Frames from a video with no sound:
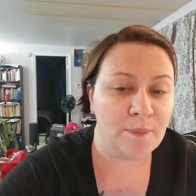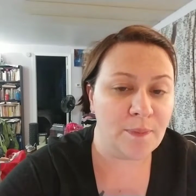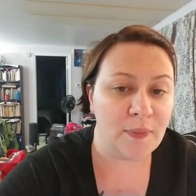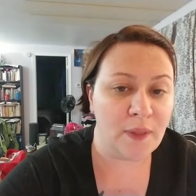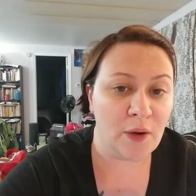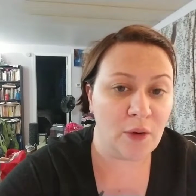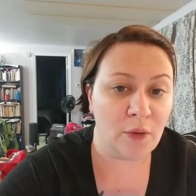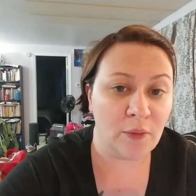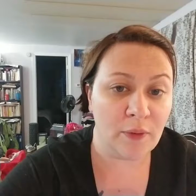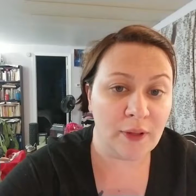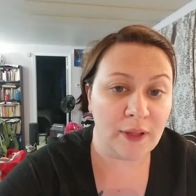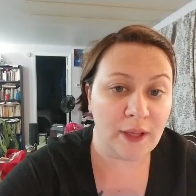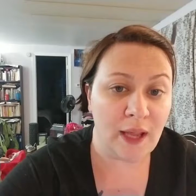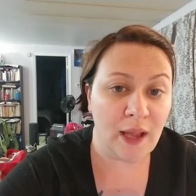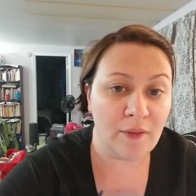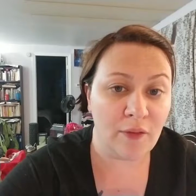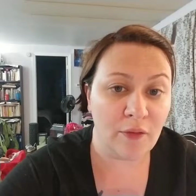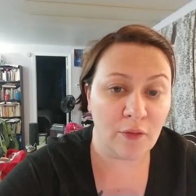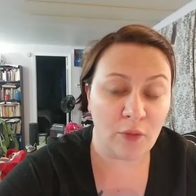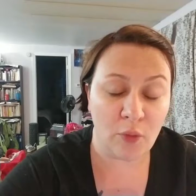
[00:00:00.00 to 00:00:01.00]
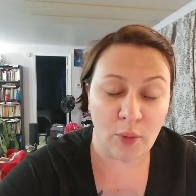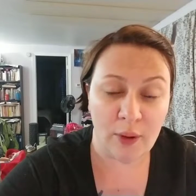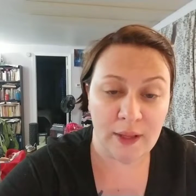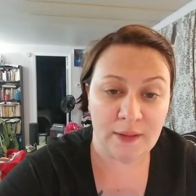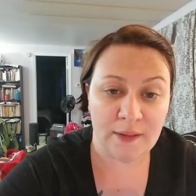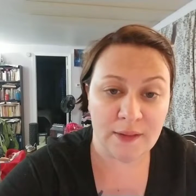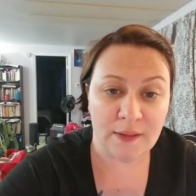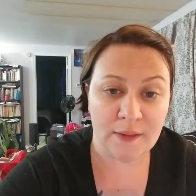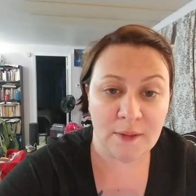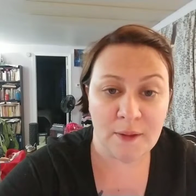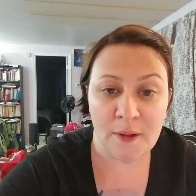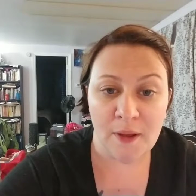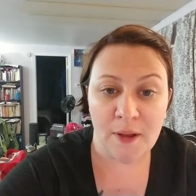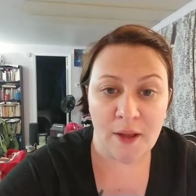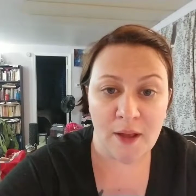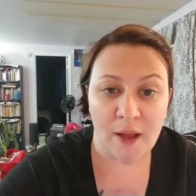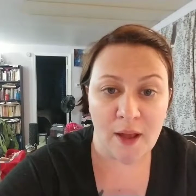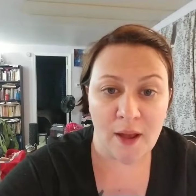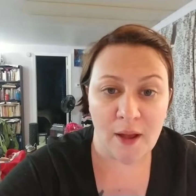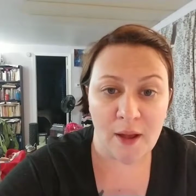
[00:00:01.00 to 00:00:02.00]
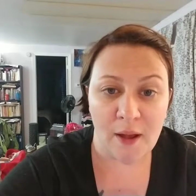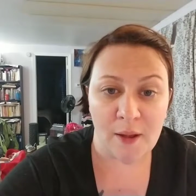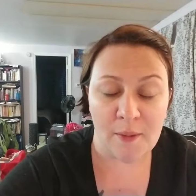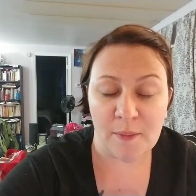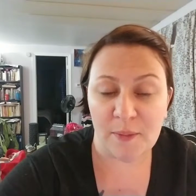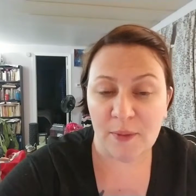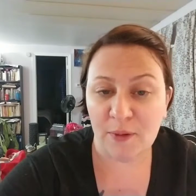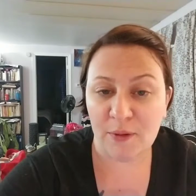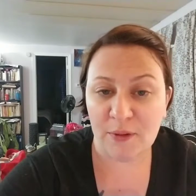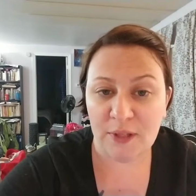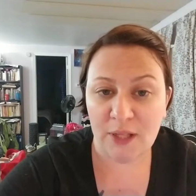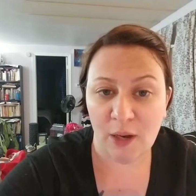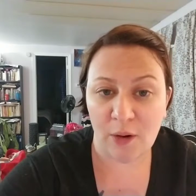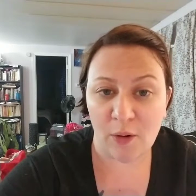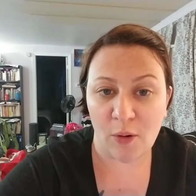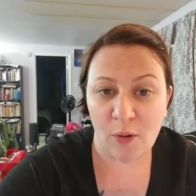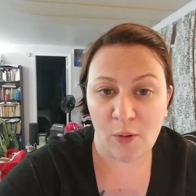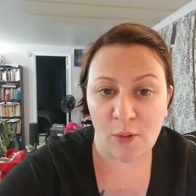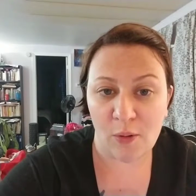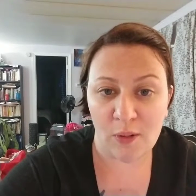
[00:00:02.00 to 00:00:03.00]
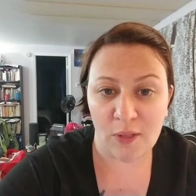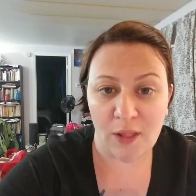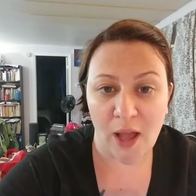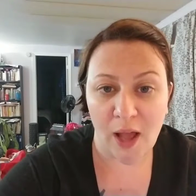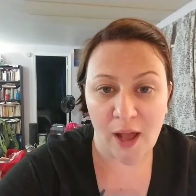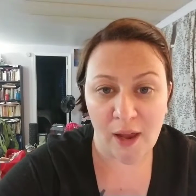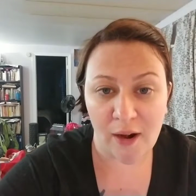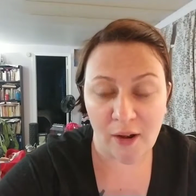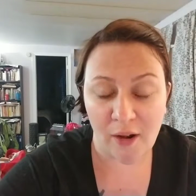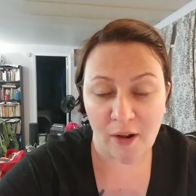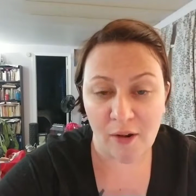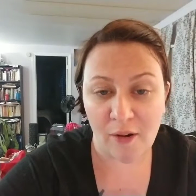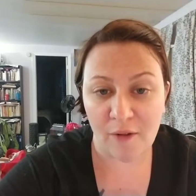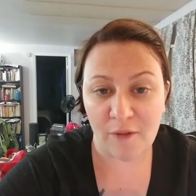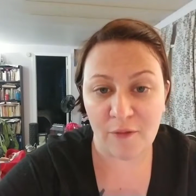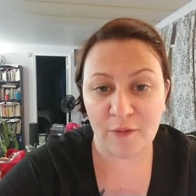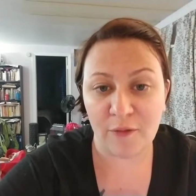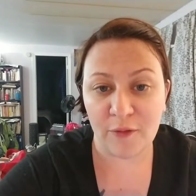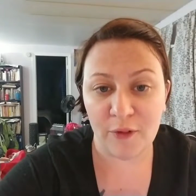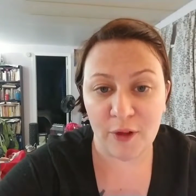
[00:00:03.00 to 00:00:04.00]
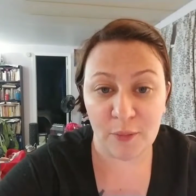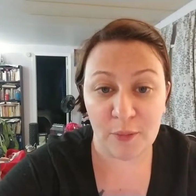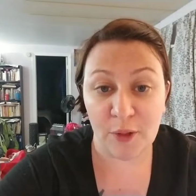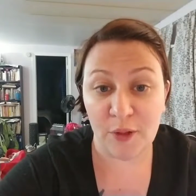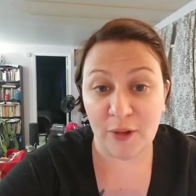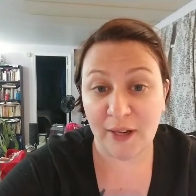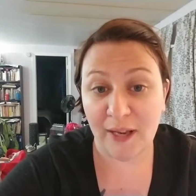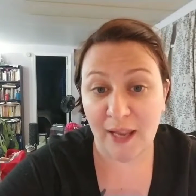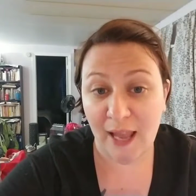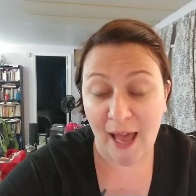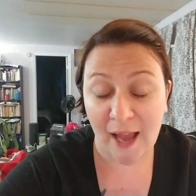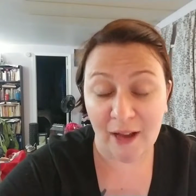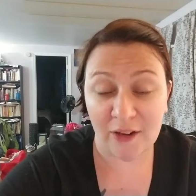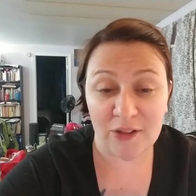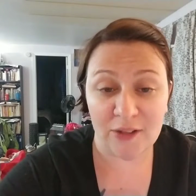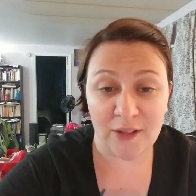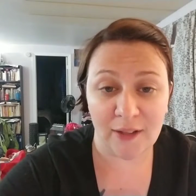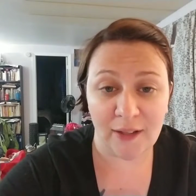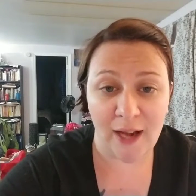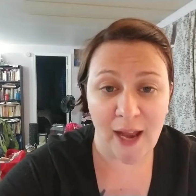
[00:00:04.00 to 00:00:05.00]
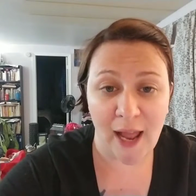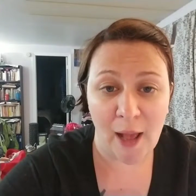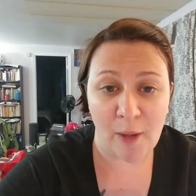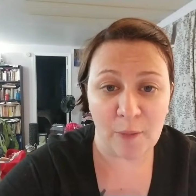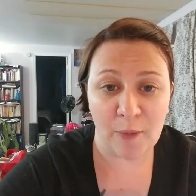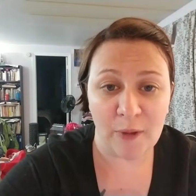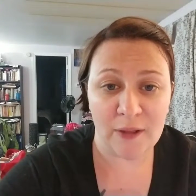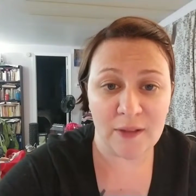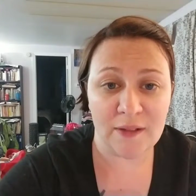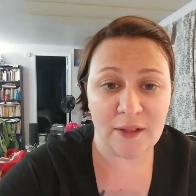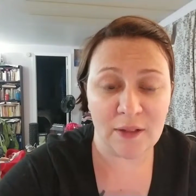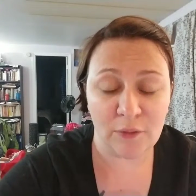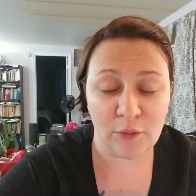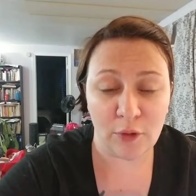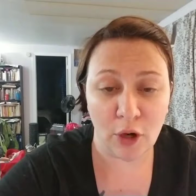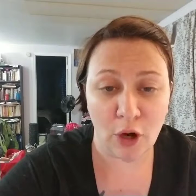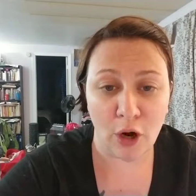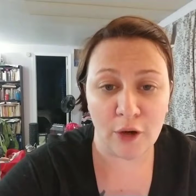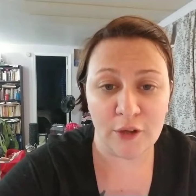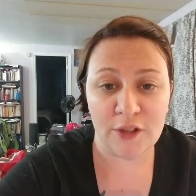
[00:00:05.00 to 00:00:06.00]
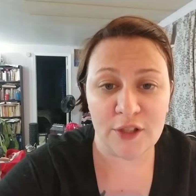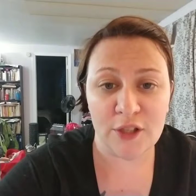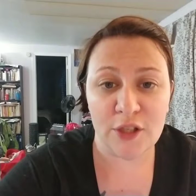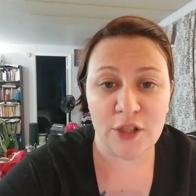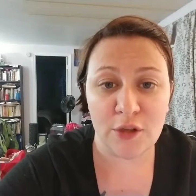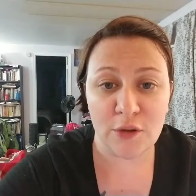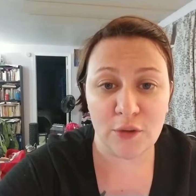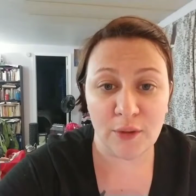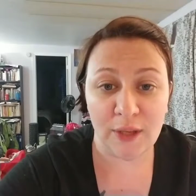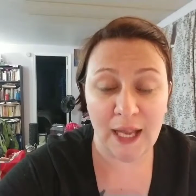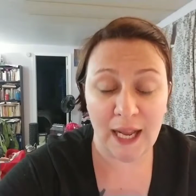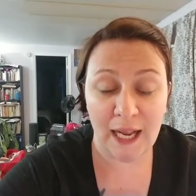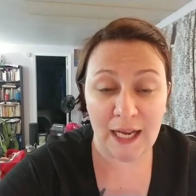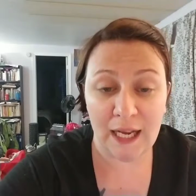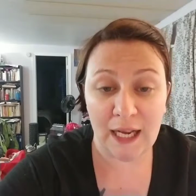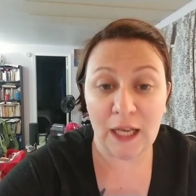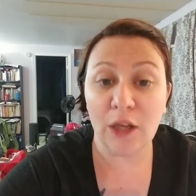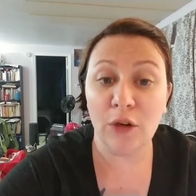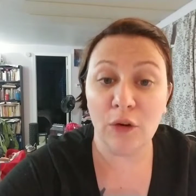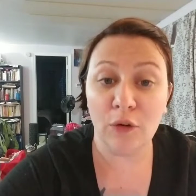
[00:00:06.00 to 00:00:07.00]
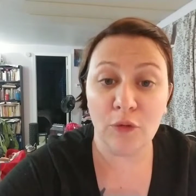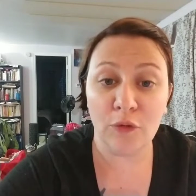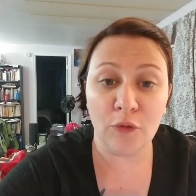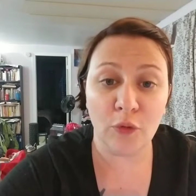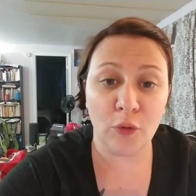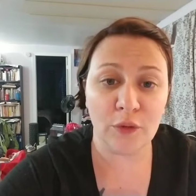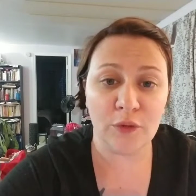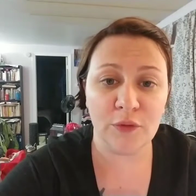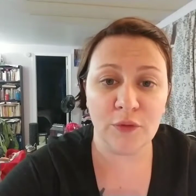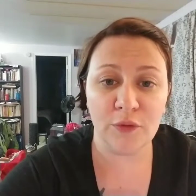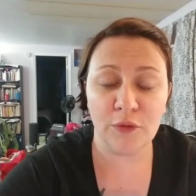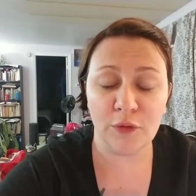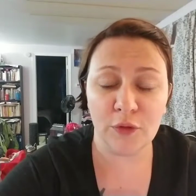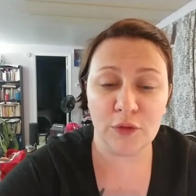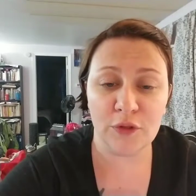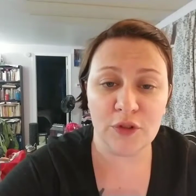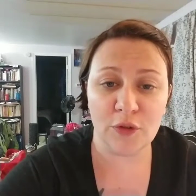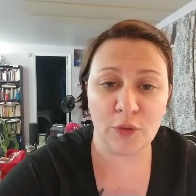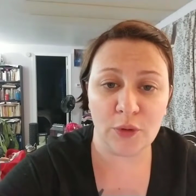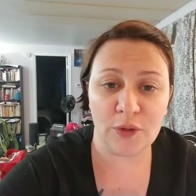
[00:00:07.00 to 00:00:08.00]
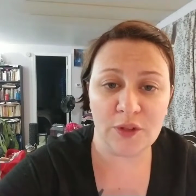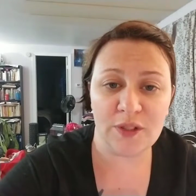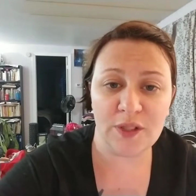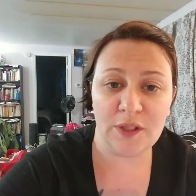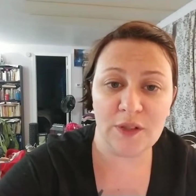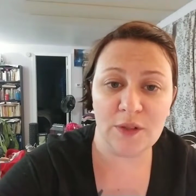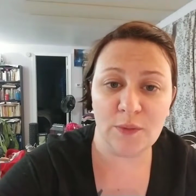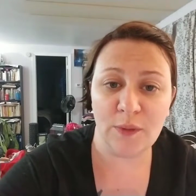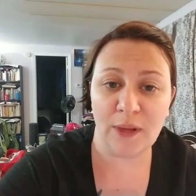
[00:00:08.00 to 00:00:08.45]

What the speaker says: They don't really have a voice. There's not a whole lot of community action that happens in regards to gaining new food sources.